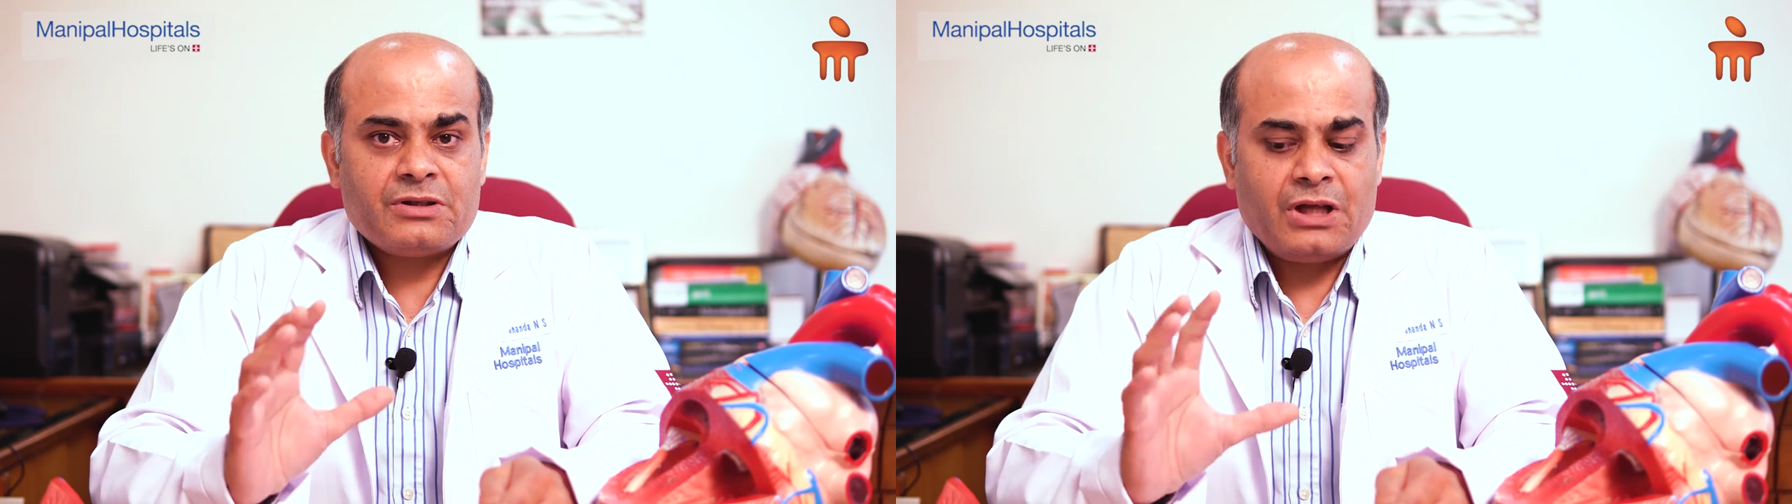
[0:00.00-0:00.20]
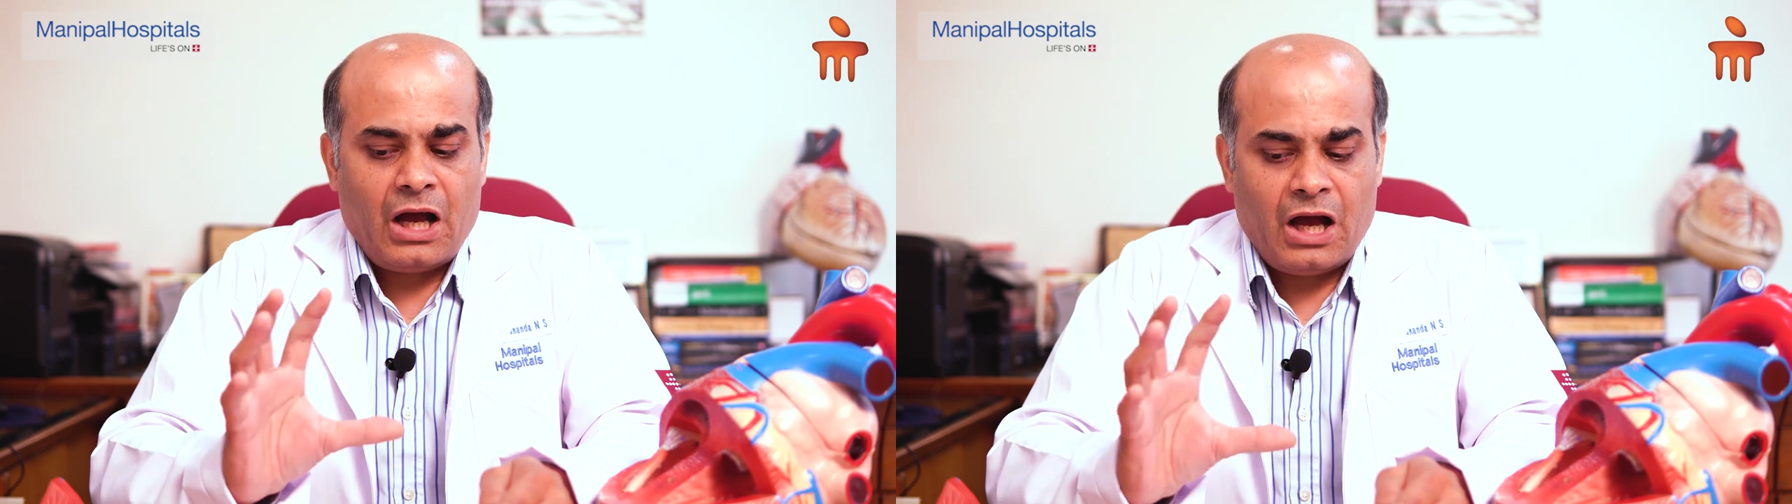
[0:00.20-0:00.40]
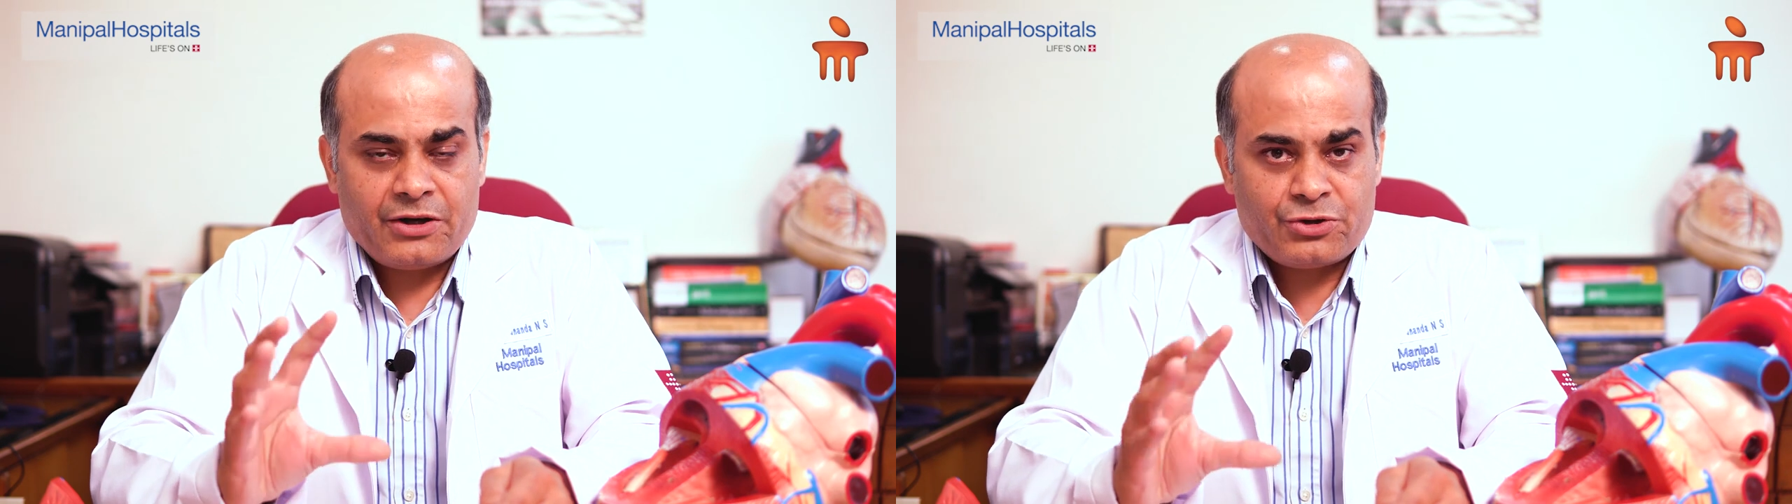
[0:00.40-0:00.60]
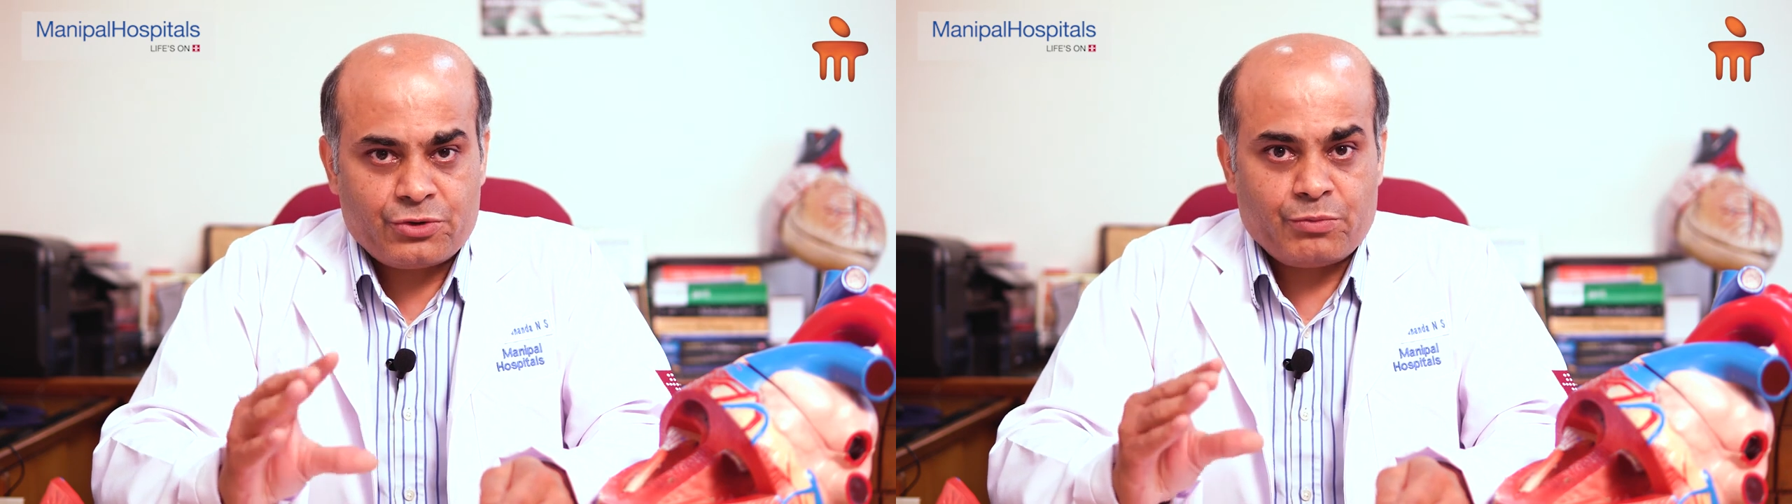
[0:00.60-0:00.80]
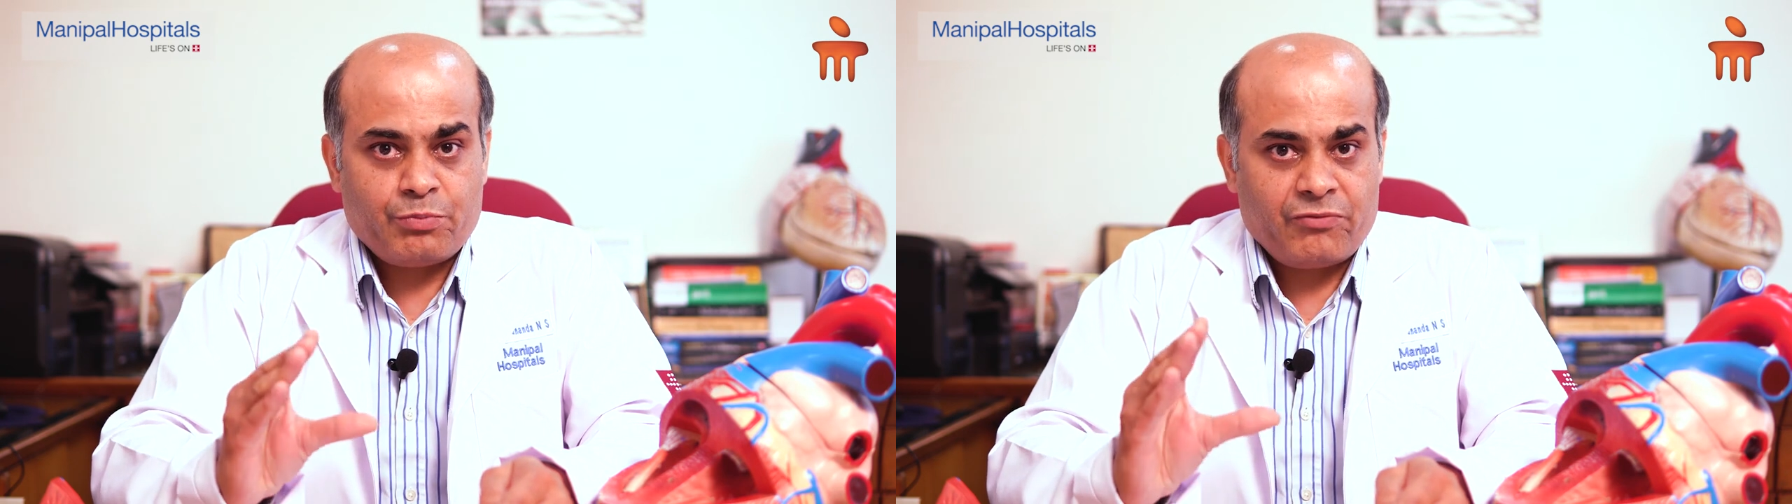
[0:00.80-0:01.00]
the heart
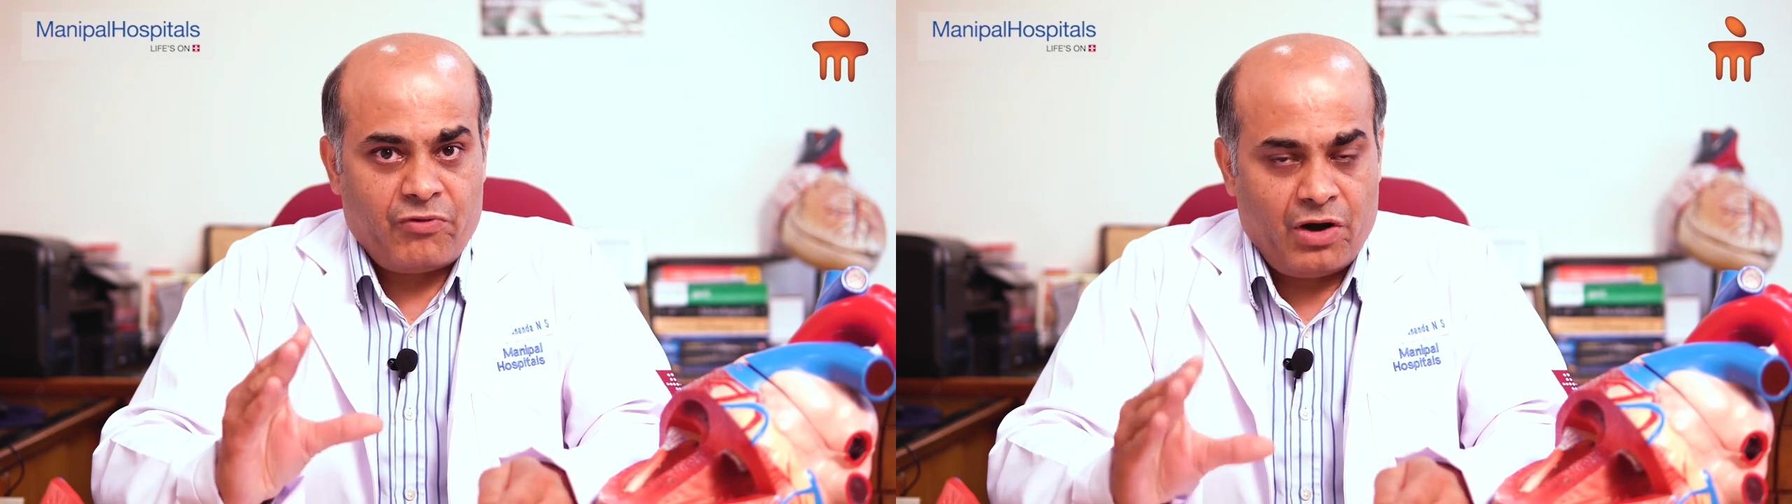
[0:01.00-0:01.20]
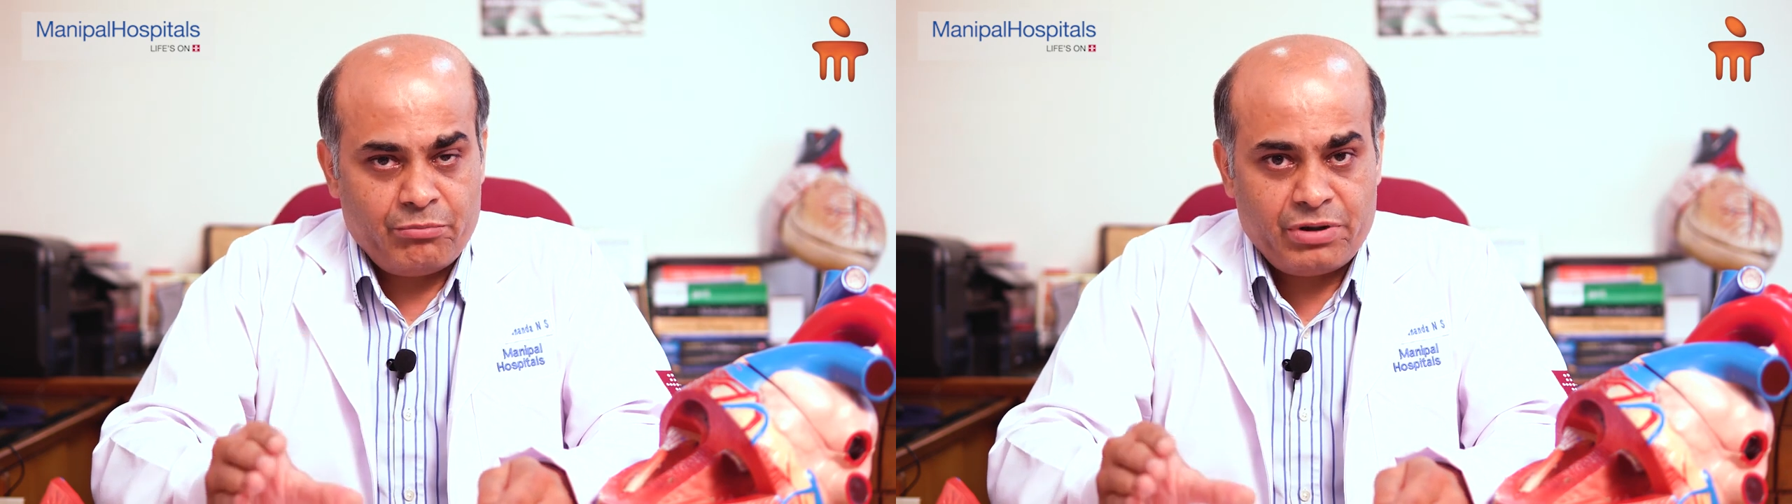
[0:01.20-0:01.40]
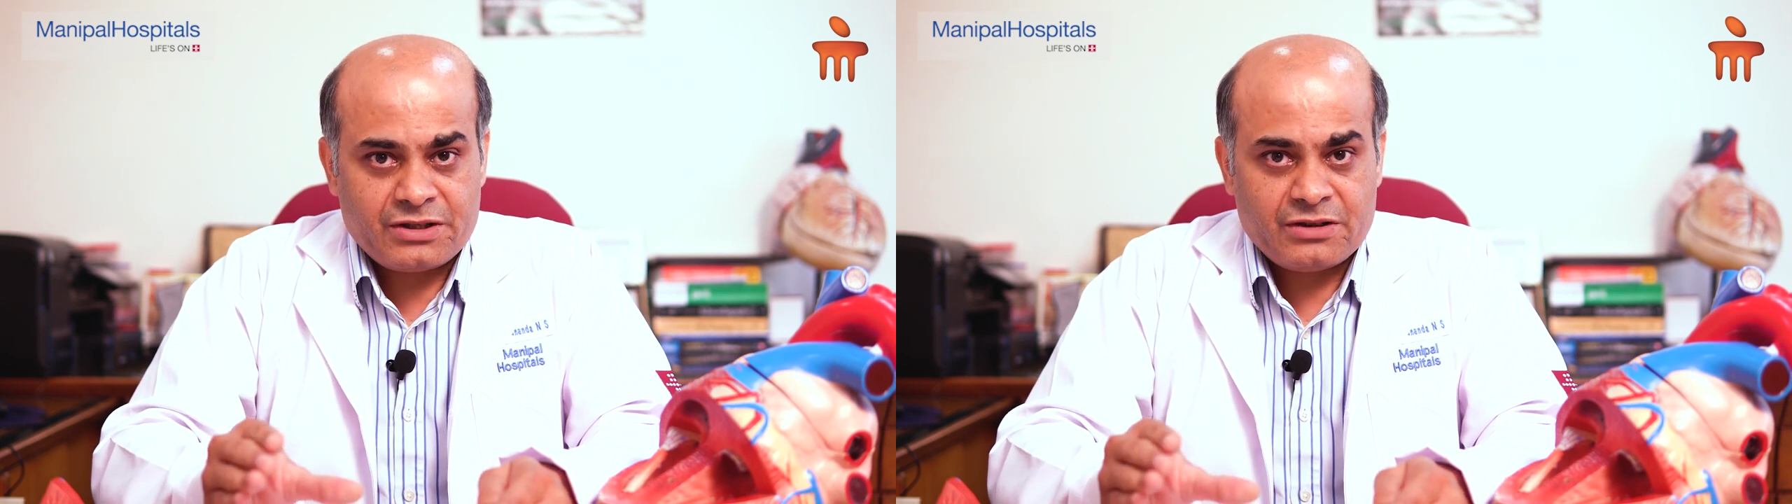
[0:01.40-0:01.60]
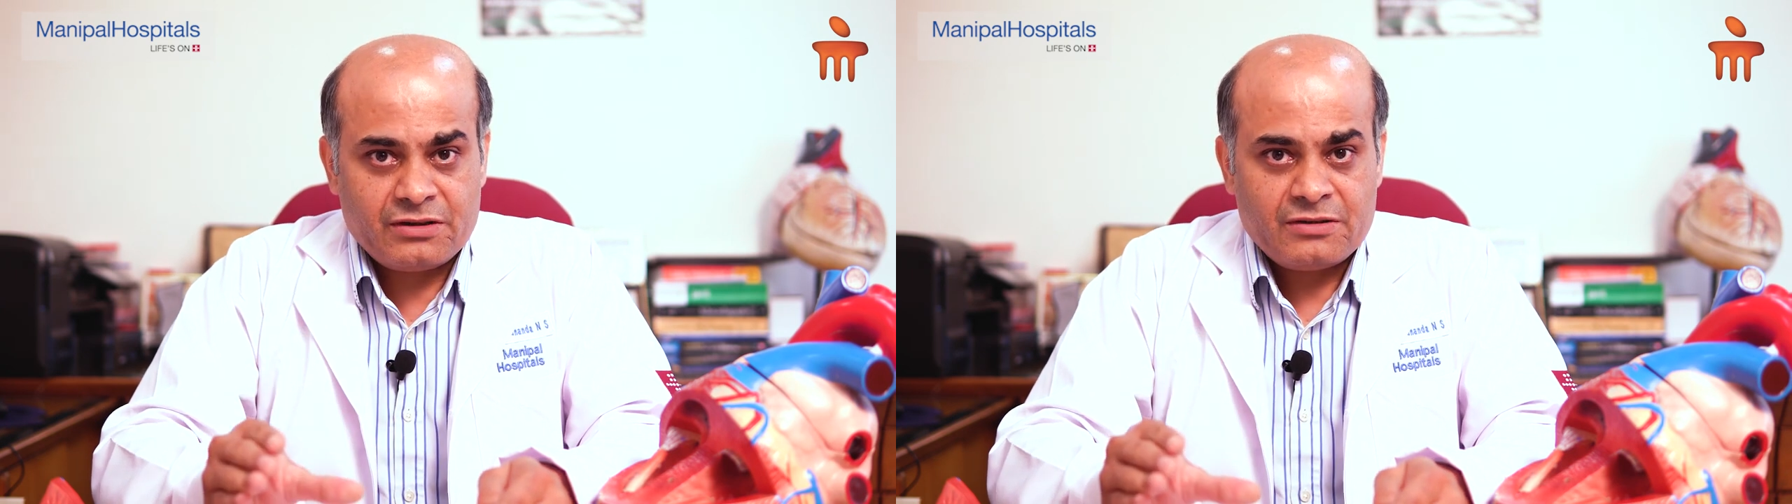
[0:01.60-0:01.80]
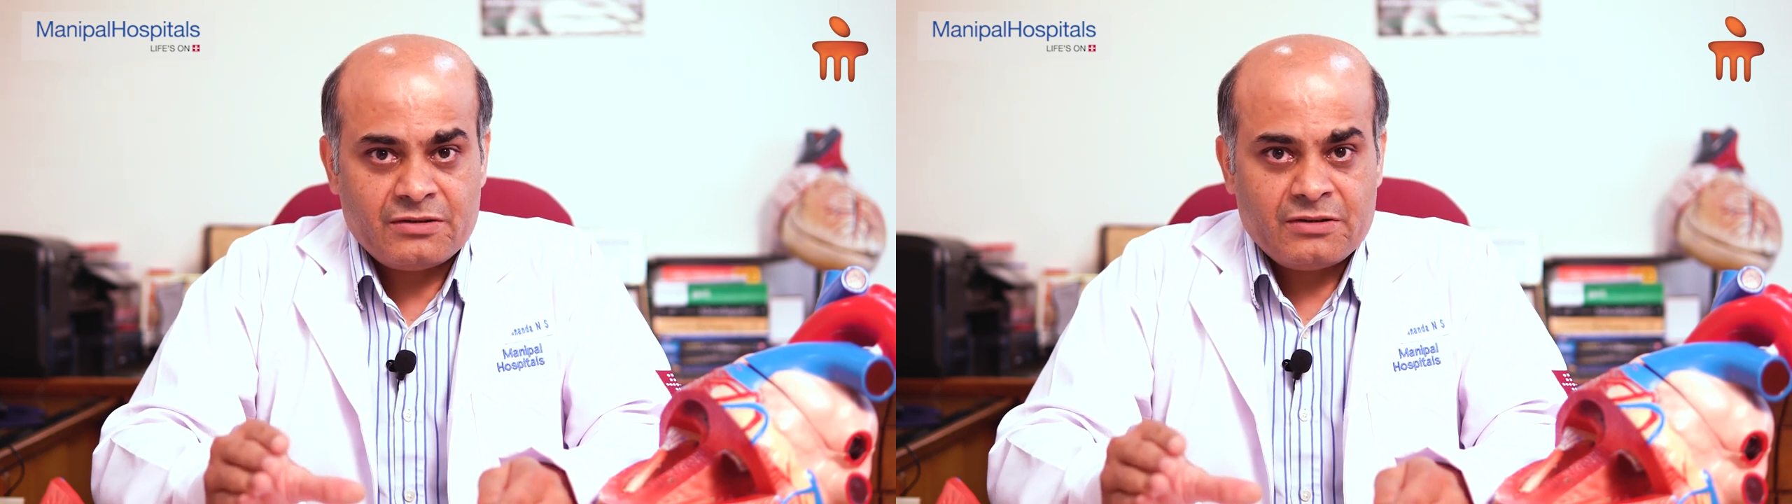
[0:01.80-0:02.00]
to perform better,